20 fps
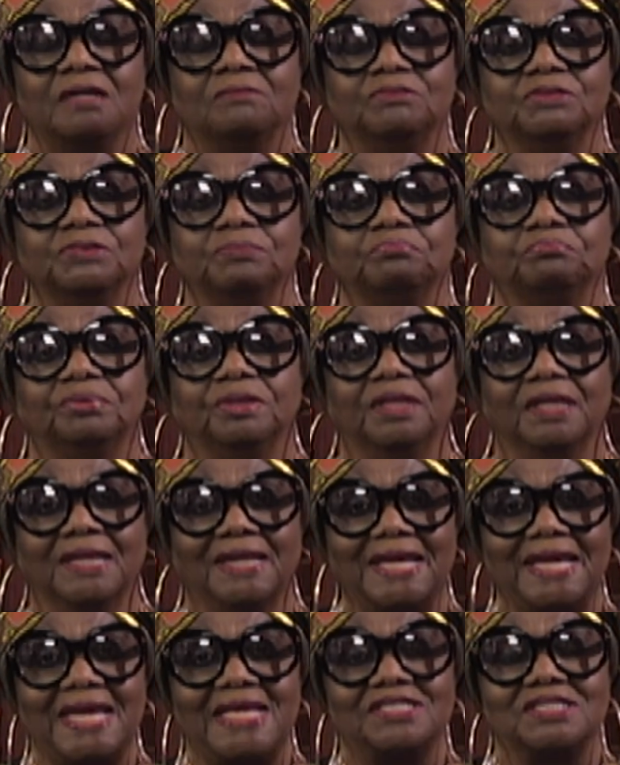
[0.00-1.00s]

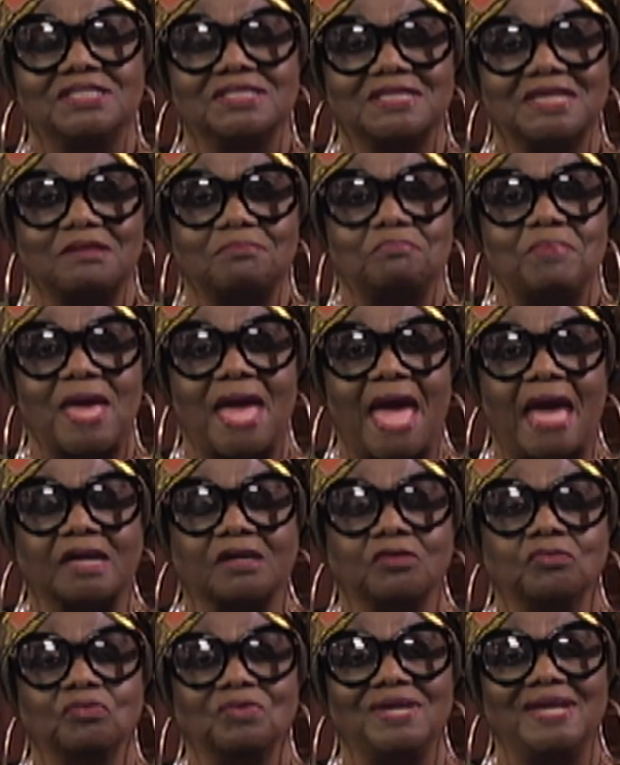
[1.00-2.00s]
Please sit back,
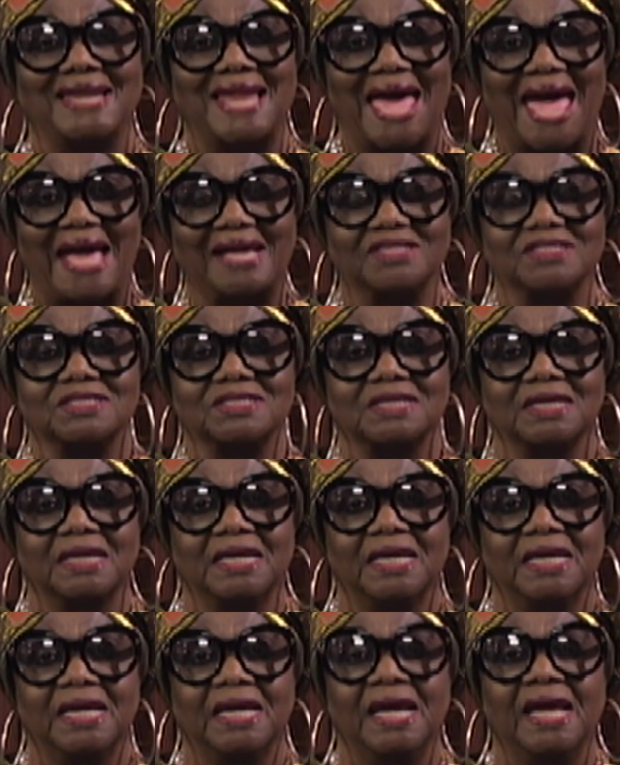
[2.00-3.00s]
relax,
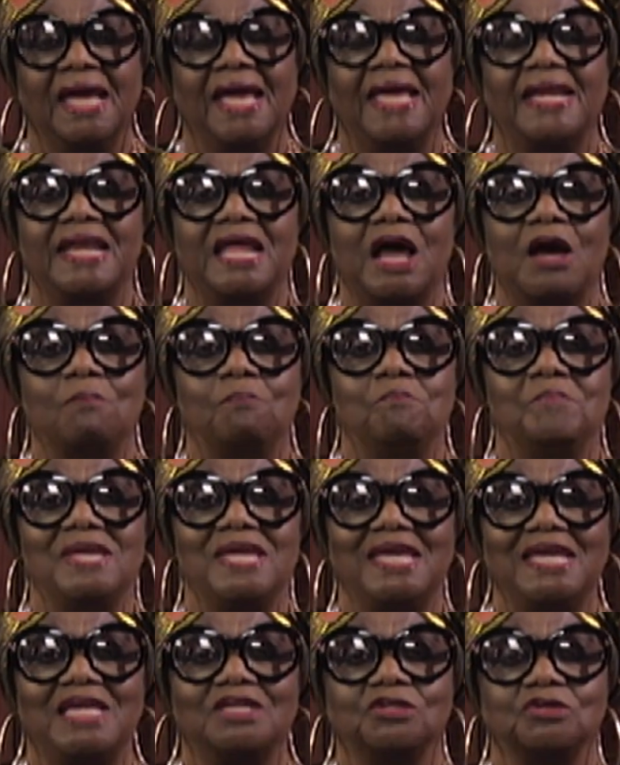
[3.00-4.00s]
and help me
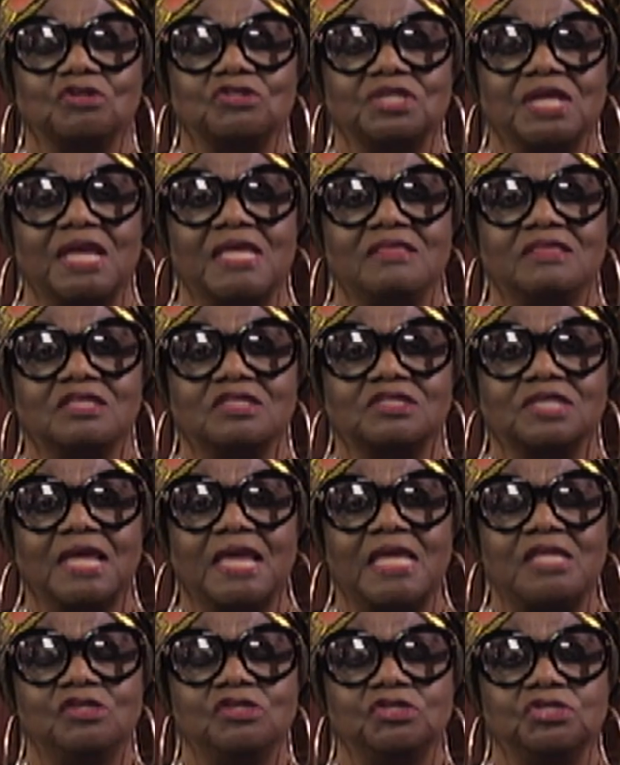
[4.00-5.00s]
entertain this
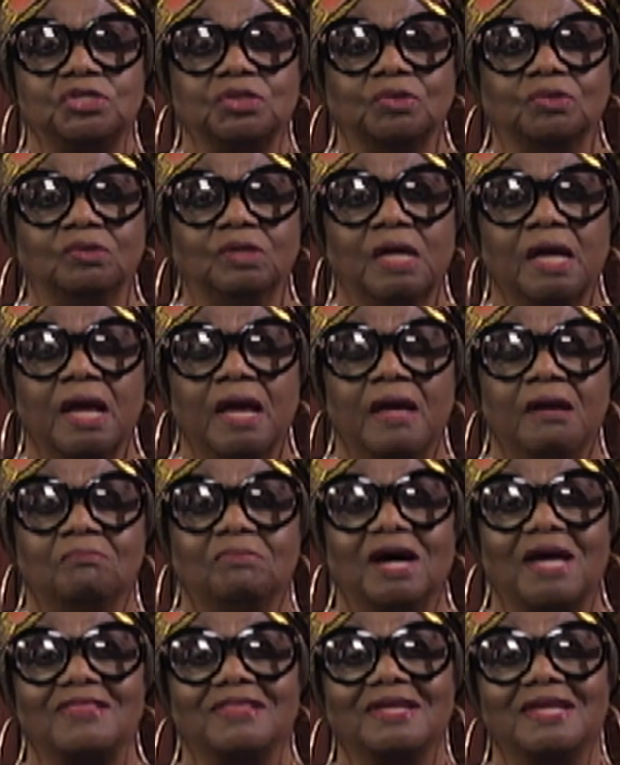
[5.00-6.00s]
angel
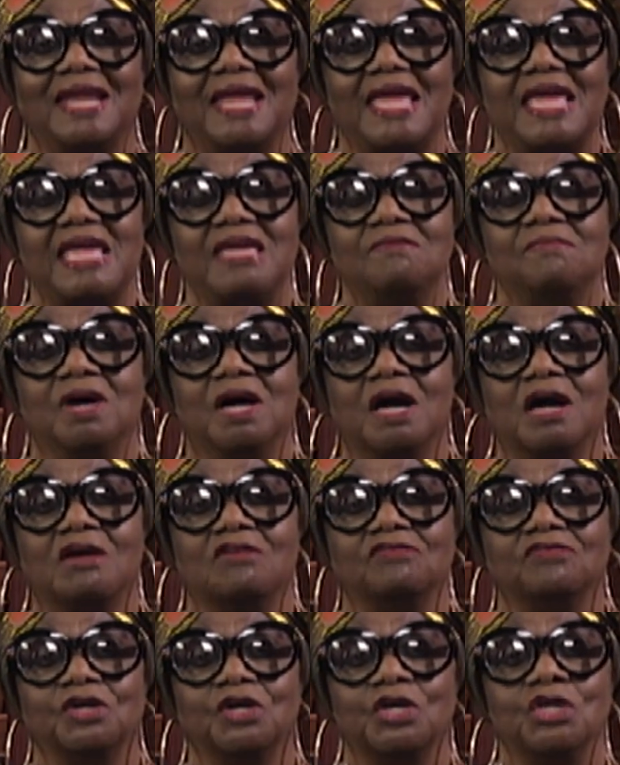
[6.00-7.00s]
by the name of
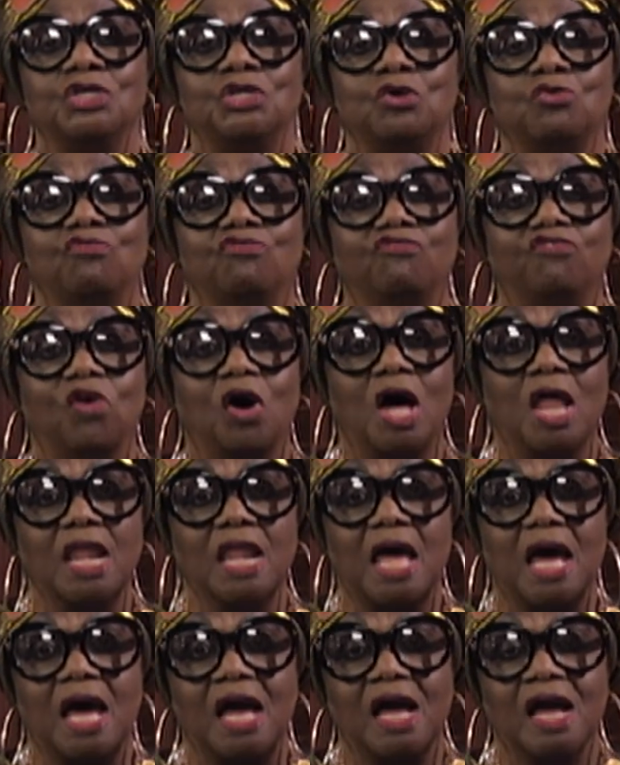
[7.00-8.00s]

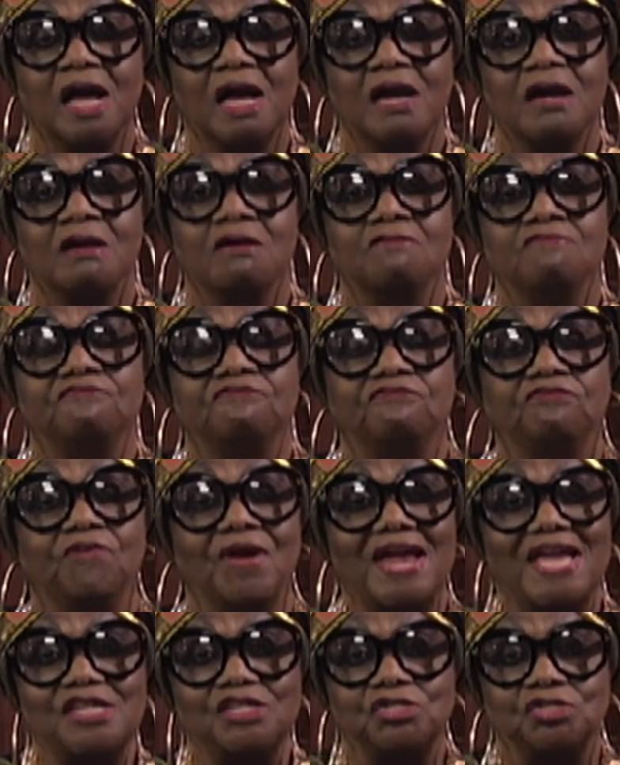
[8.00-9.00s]
Eufaula
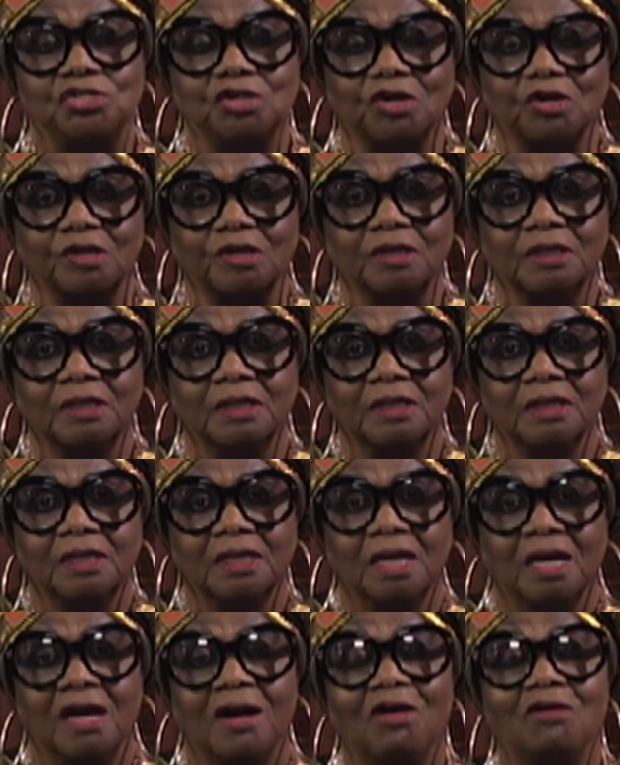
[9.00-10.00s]
Frazier.
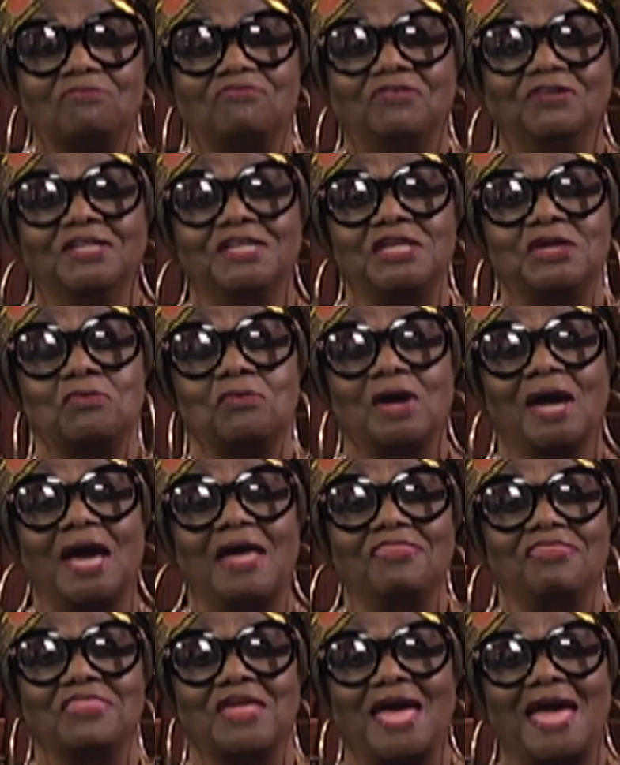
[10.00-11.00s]
Hopefully you
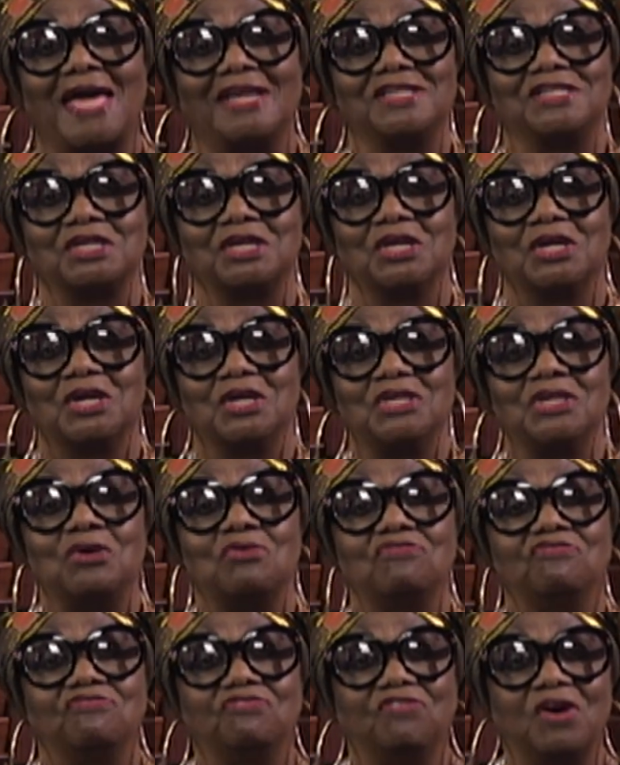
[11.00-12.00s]
got that,
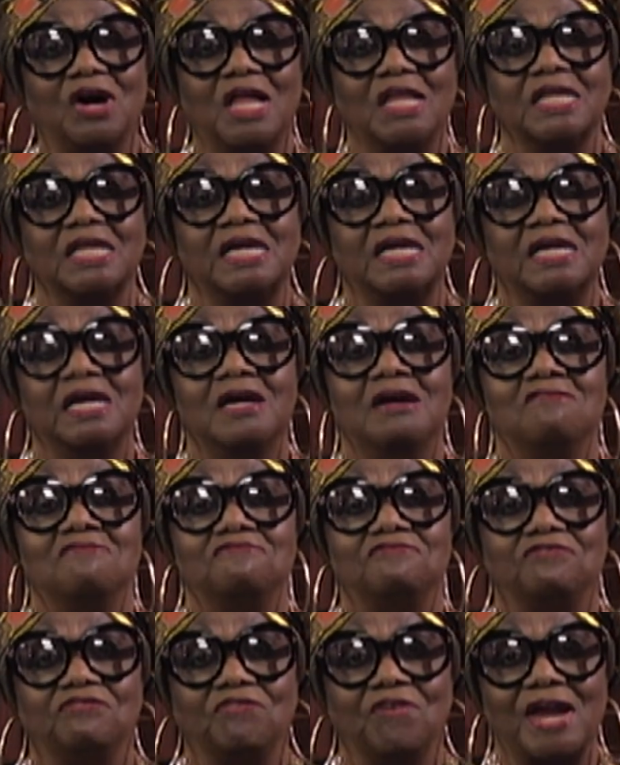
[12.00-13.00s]
Eufaula
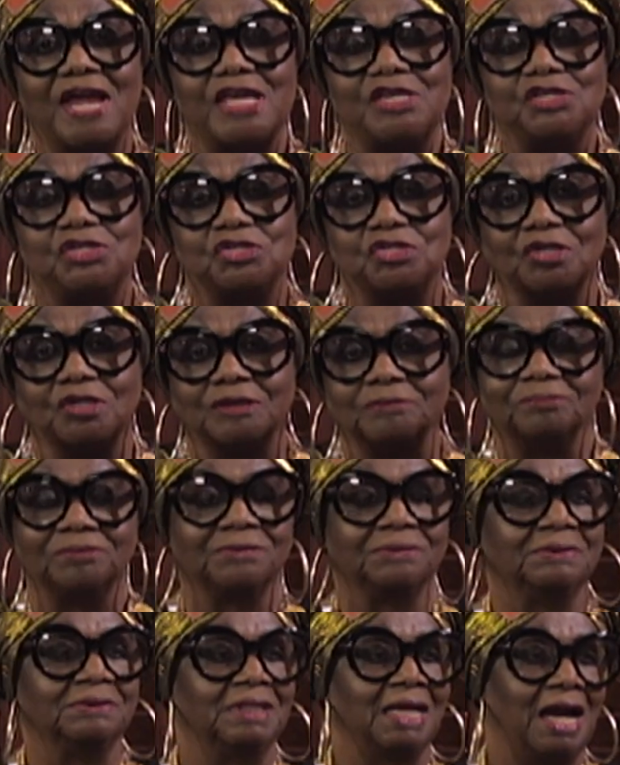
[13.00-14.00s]
Frazier.
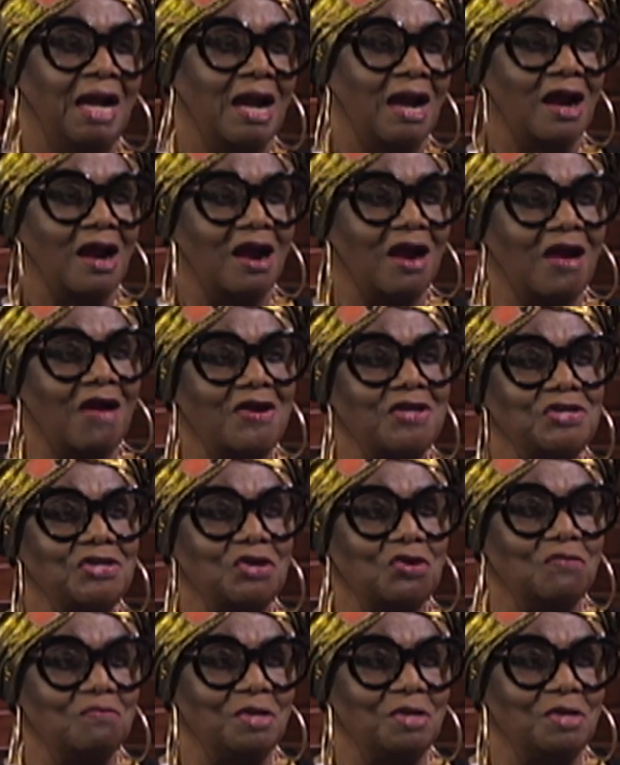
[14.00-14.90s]
How are you, Miss